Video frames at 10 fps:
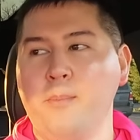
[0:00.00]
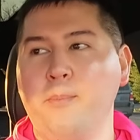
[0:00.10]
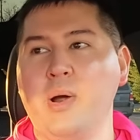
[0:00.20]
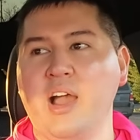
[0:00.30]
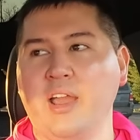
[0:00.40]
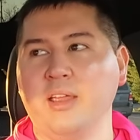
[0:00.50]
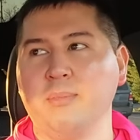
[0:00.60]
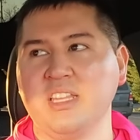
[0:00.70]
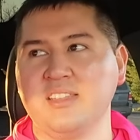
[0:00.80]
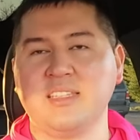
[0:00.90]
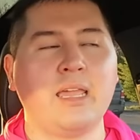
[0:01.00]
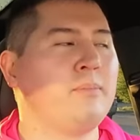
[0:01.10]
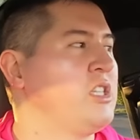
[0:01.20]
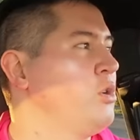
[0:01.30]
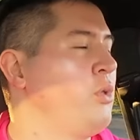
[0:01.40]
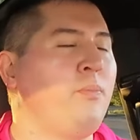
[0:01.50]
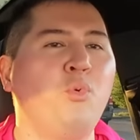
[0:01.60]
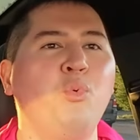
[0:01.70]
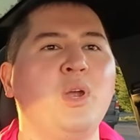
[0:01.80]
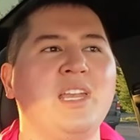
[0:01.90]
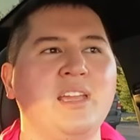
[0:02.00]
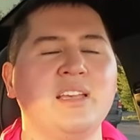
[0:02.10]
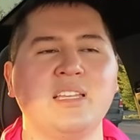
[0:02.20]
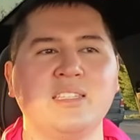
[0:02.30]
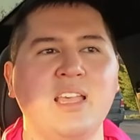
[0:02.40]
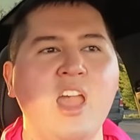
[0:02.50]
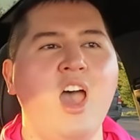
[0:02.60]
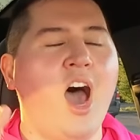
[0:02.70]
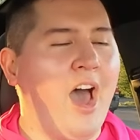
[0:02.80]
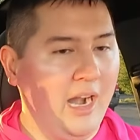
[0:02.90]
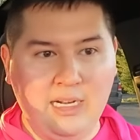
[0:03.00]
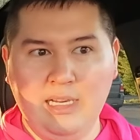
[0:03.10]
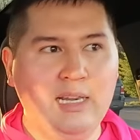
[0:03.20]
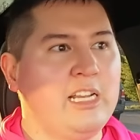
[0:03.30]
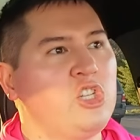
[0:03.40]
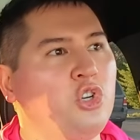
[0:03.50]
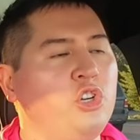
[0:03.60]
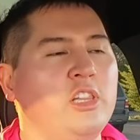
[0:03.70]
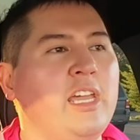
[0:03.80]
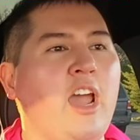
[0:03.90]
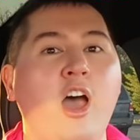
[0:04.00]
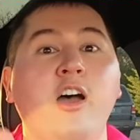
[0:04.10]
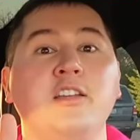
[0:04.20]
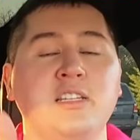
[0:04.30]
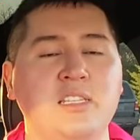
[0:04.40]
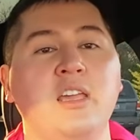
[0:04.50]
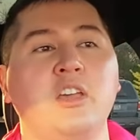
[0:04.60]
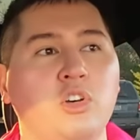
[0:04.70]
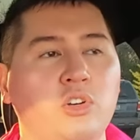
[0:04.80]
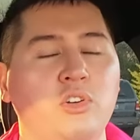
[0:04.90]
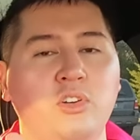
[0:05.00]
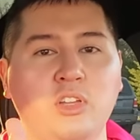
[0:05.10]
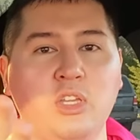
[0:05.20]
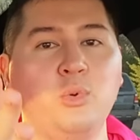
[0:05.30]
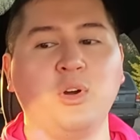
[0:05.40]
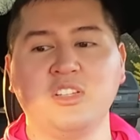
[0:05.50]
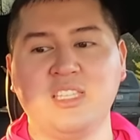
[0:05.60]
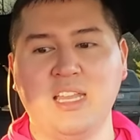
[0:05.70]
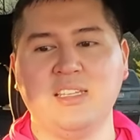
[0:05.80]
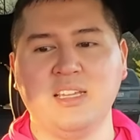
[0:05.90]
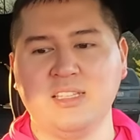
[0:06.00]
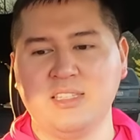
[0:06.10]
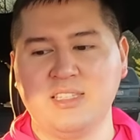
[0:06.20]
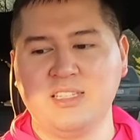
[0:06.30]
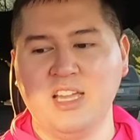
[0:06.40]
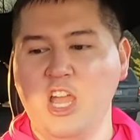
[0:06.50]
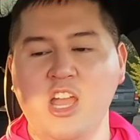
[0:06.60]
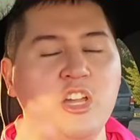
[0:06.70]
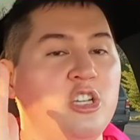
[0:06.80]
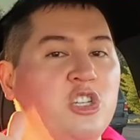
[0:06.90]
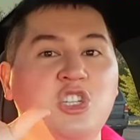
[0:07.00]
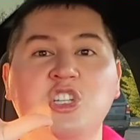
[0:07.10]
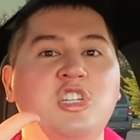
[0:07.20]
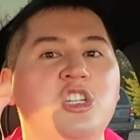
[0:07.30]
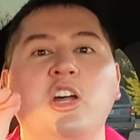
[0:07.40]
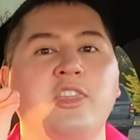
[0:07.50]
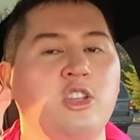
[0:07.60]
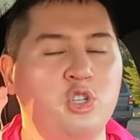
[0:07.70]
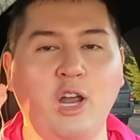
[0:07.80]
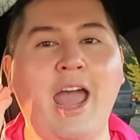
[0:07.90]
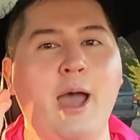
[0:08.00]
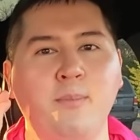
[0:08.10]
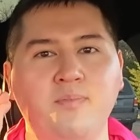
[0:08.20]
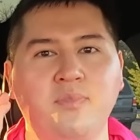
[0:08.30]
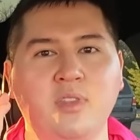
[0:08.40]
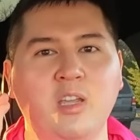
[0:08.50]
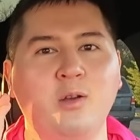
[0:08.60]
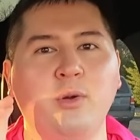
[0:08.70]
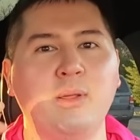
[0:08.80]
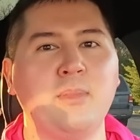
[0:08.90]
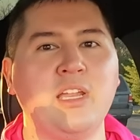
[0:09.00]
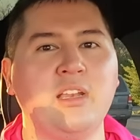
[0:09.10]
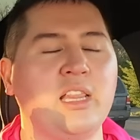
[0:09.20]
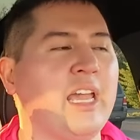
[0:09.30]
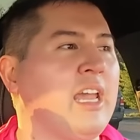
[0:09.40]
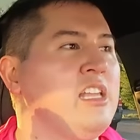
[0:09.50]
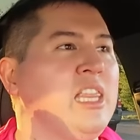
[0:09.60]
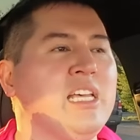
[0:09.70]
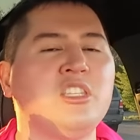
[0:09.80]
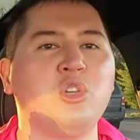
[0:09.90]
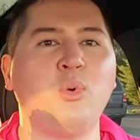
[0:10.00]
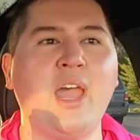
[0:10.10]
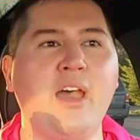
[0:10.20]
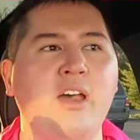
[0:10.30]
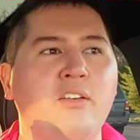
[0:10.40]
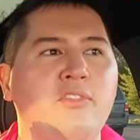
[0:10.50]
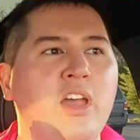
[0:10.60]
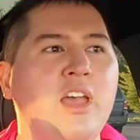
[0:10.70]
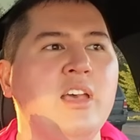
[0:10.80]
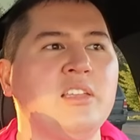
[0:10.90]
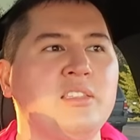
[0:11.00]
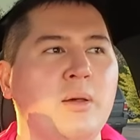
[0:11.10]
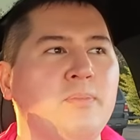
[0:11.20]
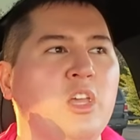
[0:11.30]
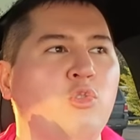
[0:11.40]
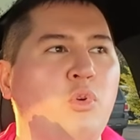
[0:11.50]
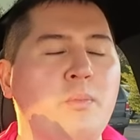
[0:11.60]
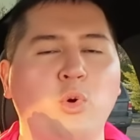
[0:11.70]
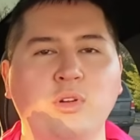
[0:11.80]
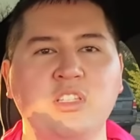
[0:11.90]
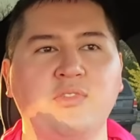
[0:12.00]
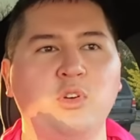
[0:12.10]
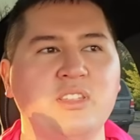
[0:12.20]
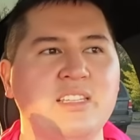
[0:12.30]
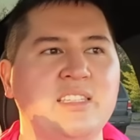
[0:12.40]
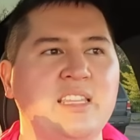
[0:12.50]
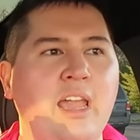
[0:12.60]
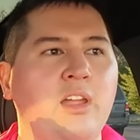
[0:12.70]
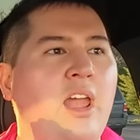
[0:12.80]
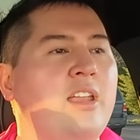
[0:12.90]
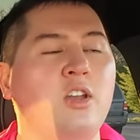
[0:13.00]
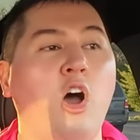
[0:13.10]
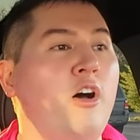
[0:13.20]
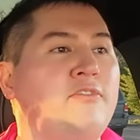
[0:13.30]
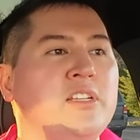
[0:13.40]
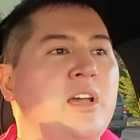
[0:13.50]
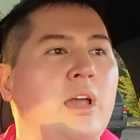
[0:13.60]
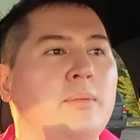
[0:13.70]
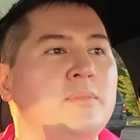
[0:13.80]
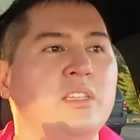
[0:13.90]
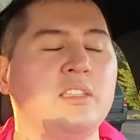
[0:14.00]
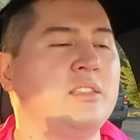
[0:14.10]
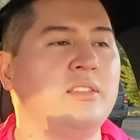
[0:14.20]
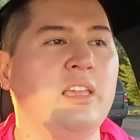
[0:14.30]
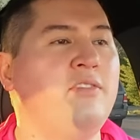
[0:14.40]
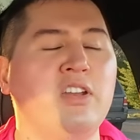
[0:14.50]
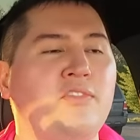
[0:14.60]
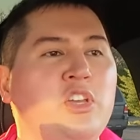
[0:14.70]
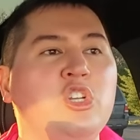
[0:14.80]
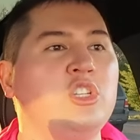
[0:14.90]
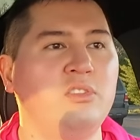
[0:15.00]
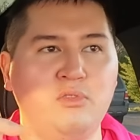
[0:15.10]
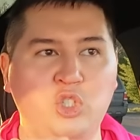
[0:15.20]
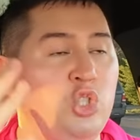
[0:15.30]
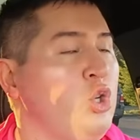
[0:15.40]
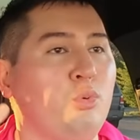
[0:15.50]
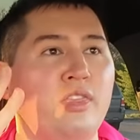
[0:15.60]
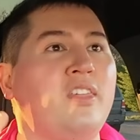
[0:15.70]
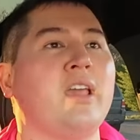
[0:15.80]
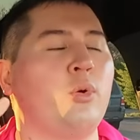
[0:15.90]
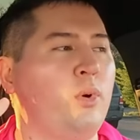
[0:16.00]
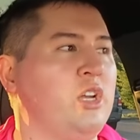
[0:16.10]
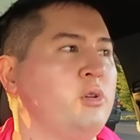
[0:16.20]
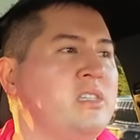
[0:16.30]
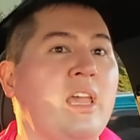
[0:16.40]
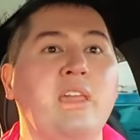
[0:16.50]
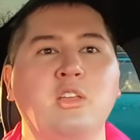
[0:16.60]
by the statement. So the point is, literally until you are sentenced, shut the trap. You know what I mean? Like, unless you have something remorseful to say, and oftentimes, even if you do think what you're saying